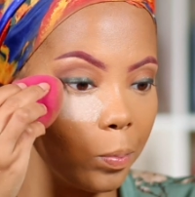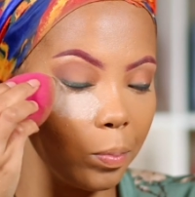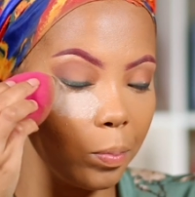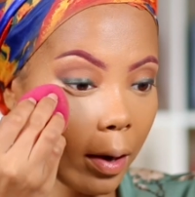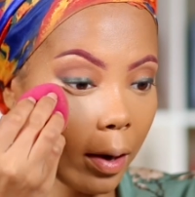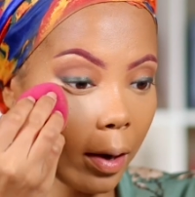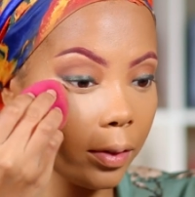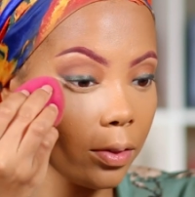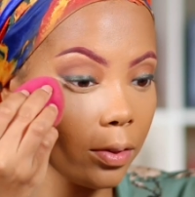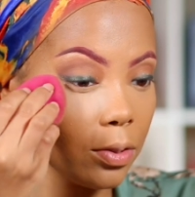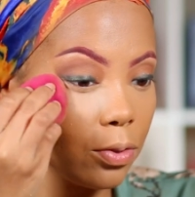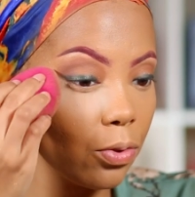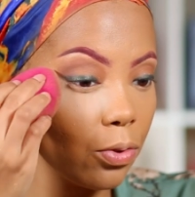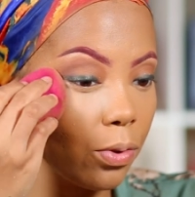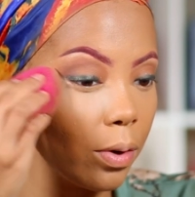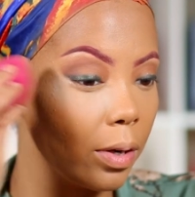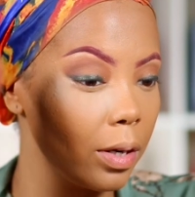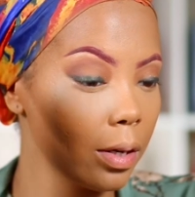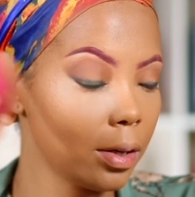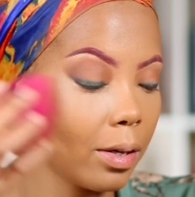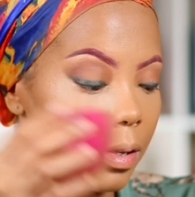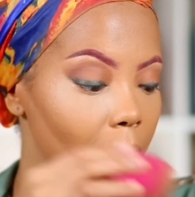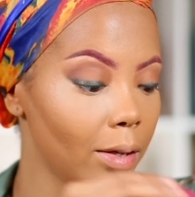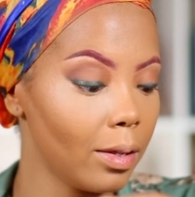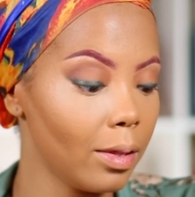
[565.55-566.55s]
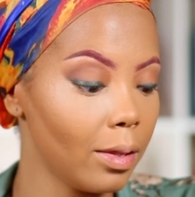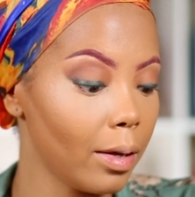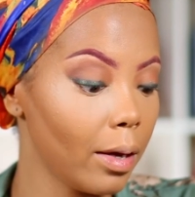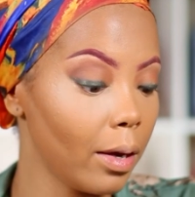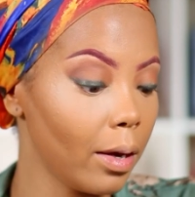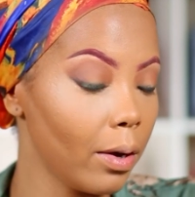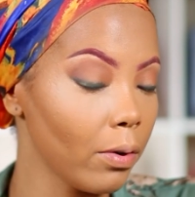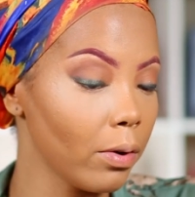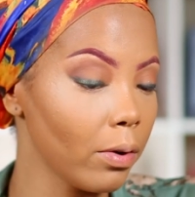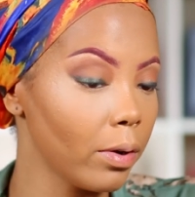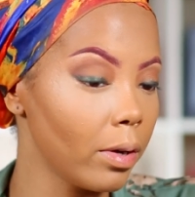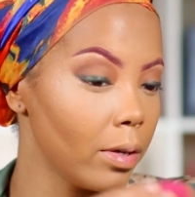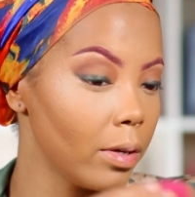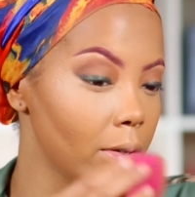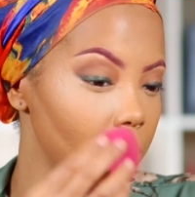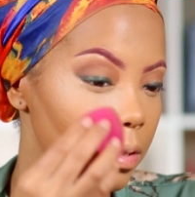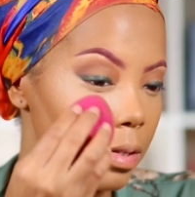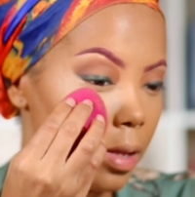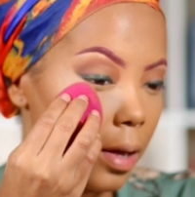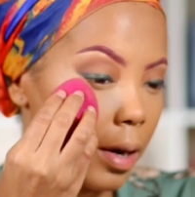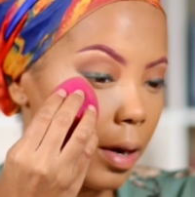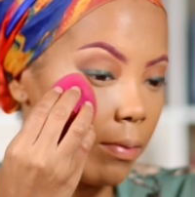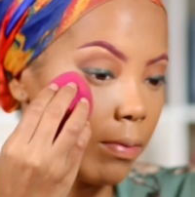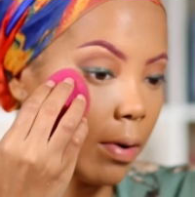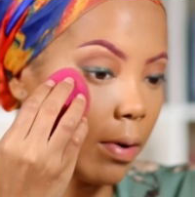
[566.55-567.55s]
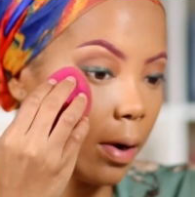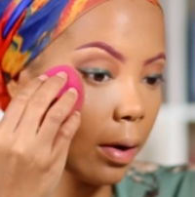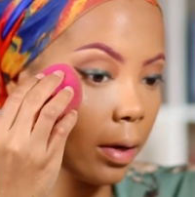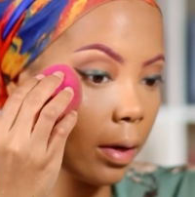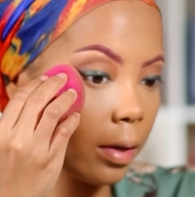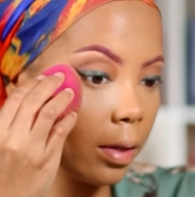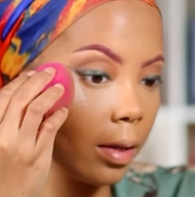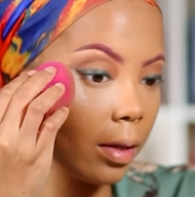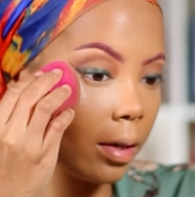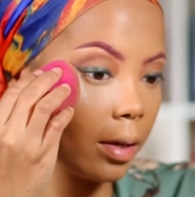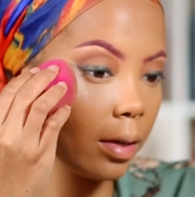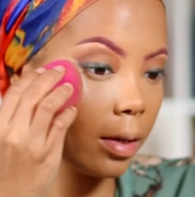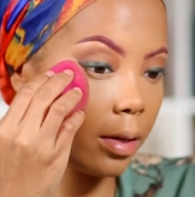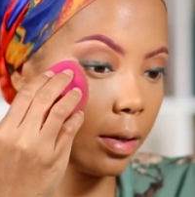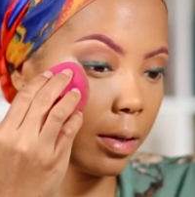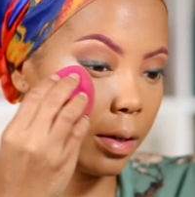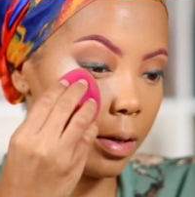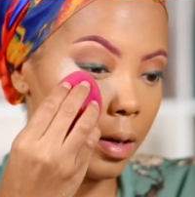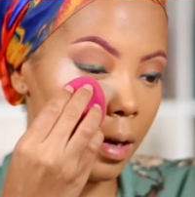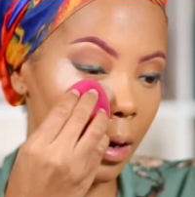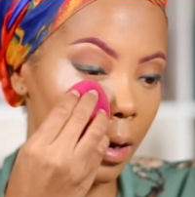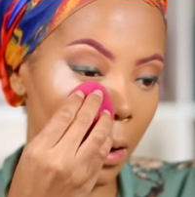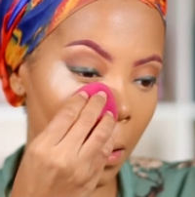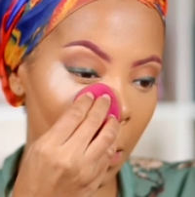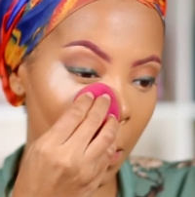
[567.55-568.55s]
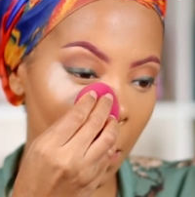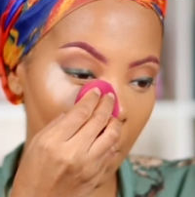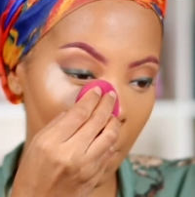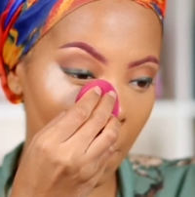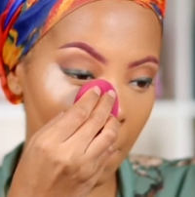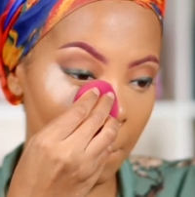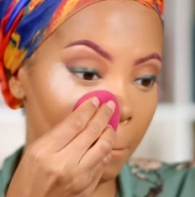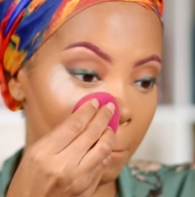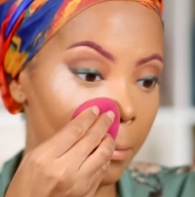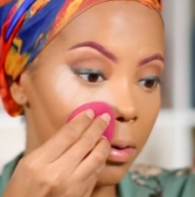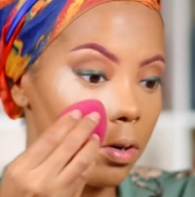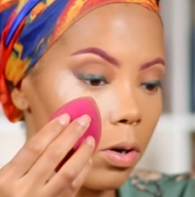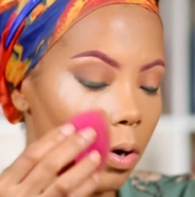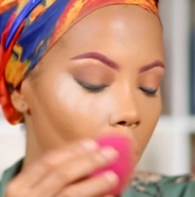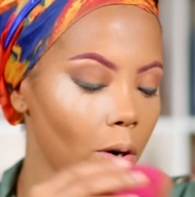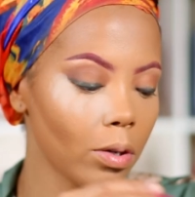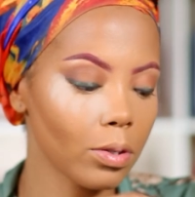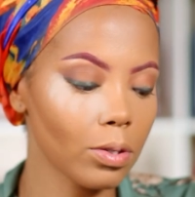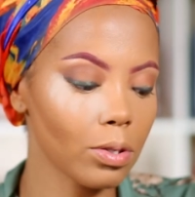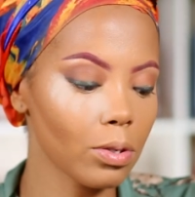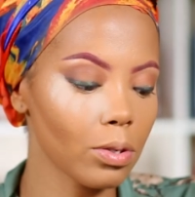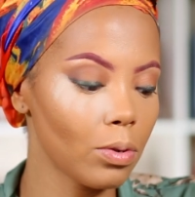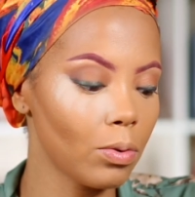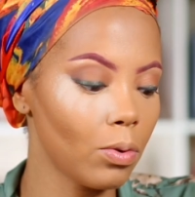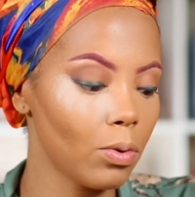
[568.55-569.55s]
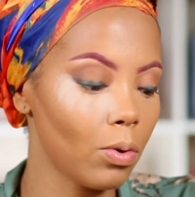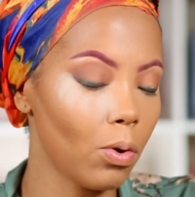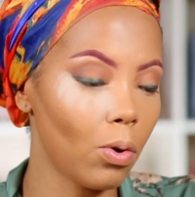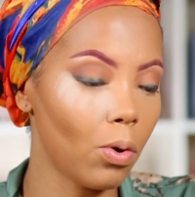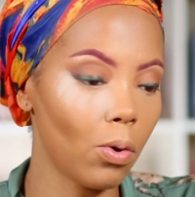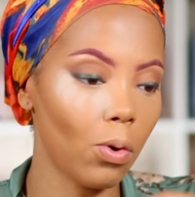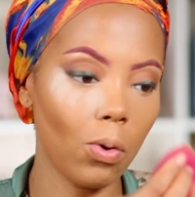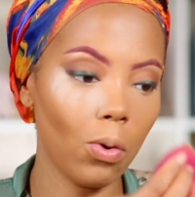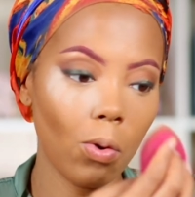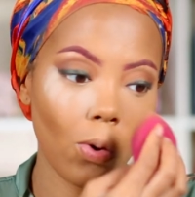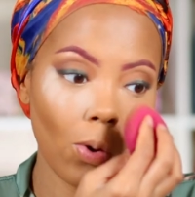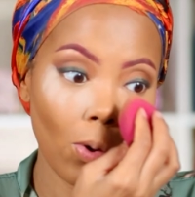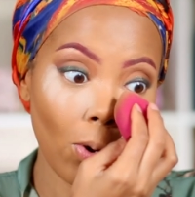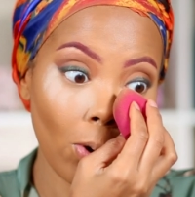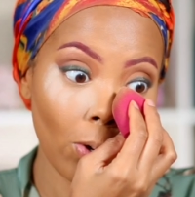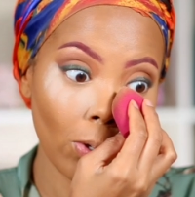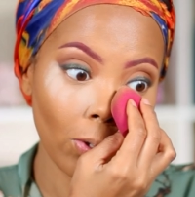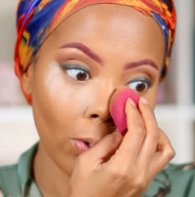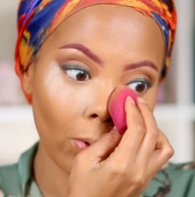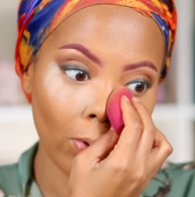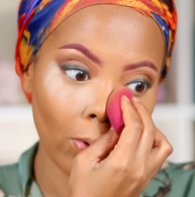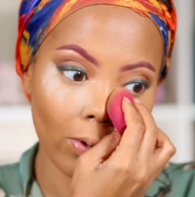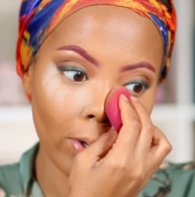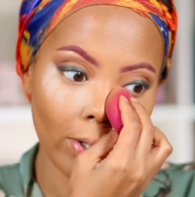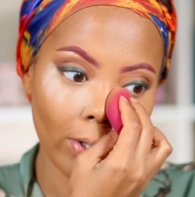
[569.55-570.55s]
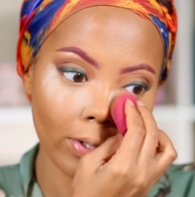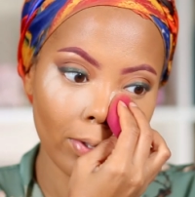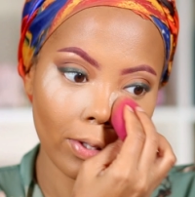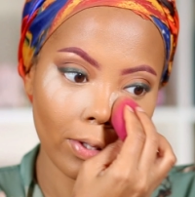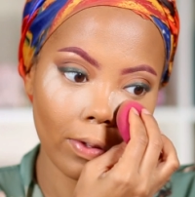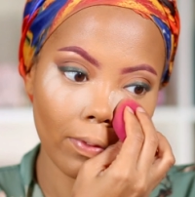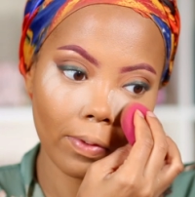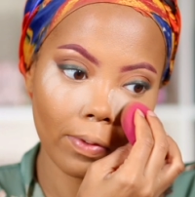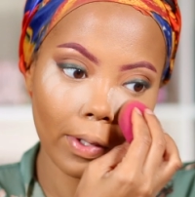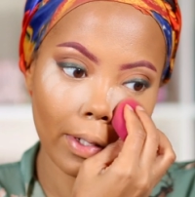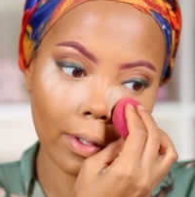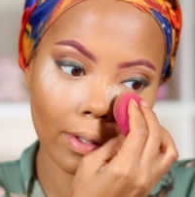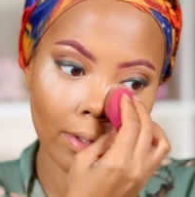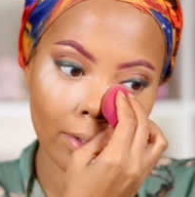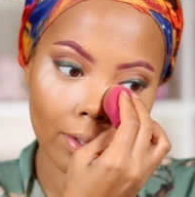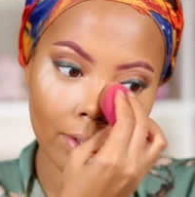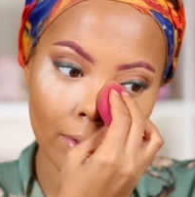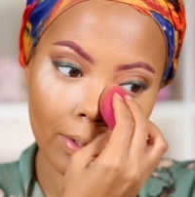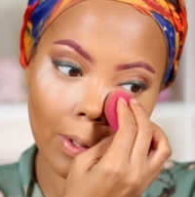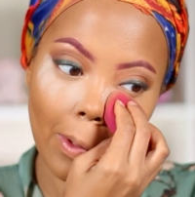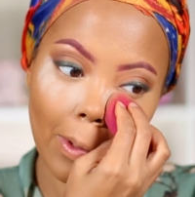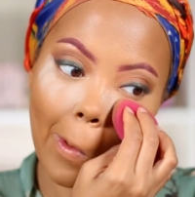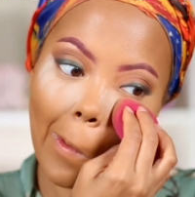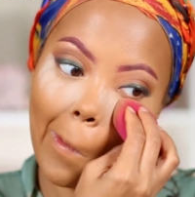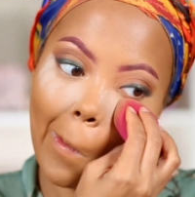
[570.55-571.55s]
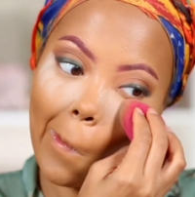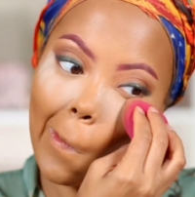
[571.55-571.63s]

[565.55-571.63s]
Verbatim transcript: concentrating it in the areas that I've highlighted, but also all across the face.